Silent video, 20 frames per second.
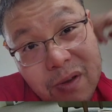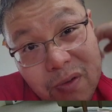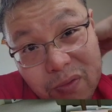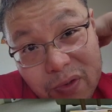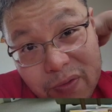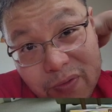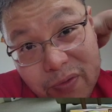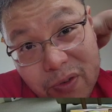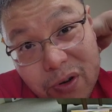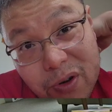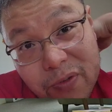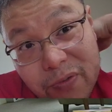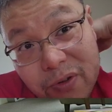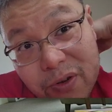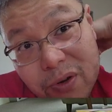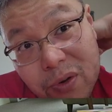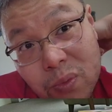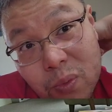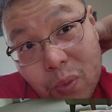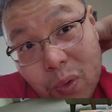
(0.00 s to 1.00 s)
with
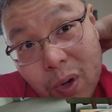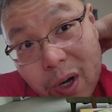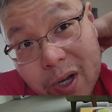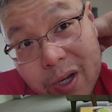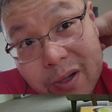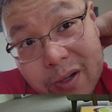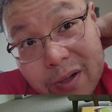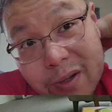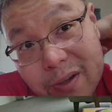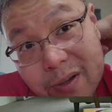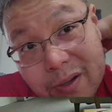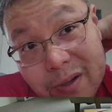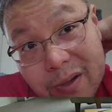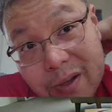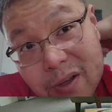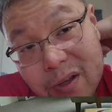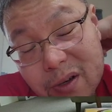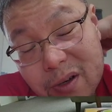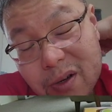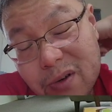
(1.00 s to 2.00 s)
Vodafone One
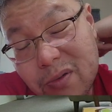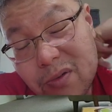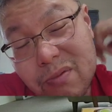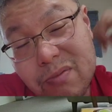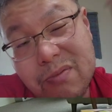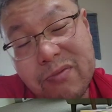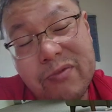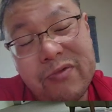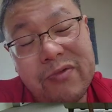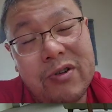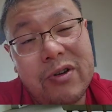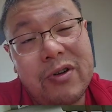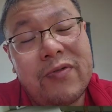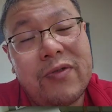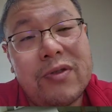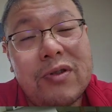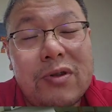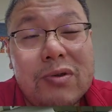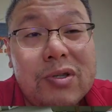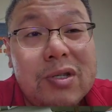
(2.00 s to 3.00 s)
or
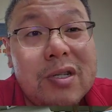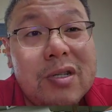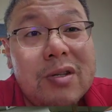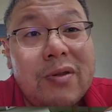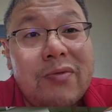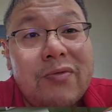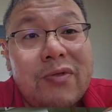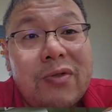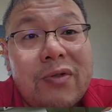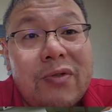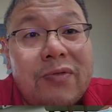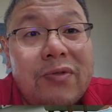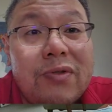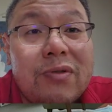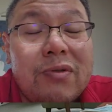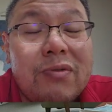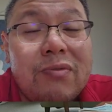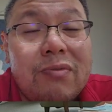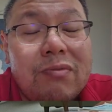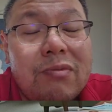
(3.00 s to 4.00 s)
Vodafone New Zealand,
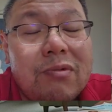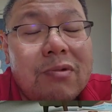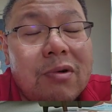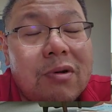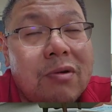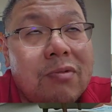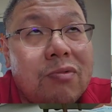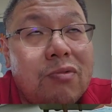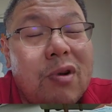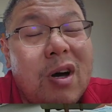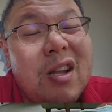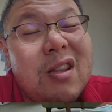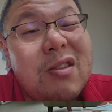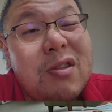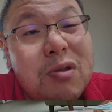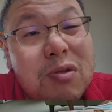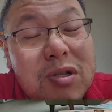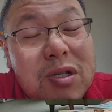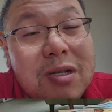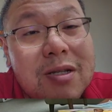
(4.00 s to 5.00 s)
Vodafone or One
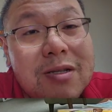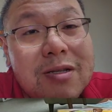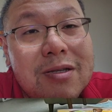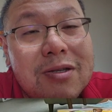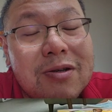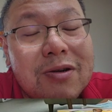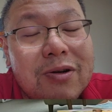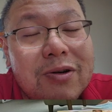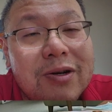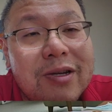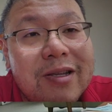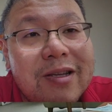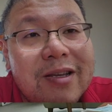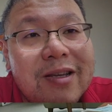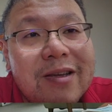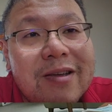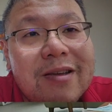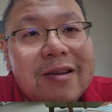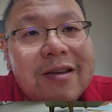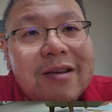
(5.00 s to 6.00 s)
New Zealand. Sorry,
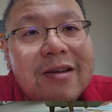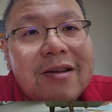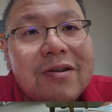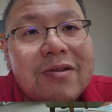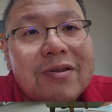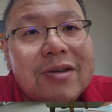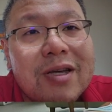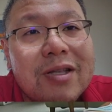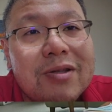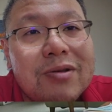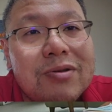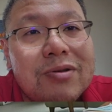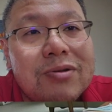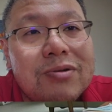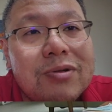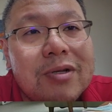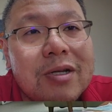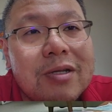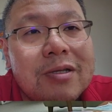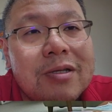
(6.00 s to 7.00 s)
I'll get used
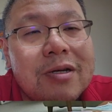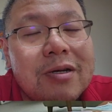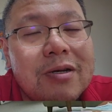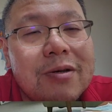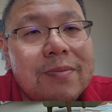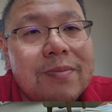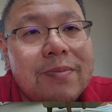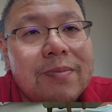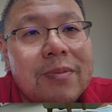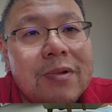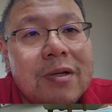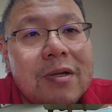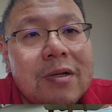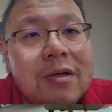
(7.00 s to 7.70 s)
to that term.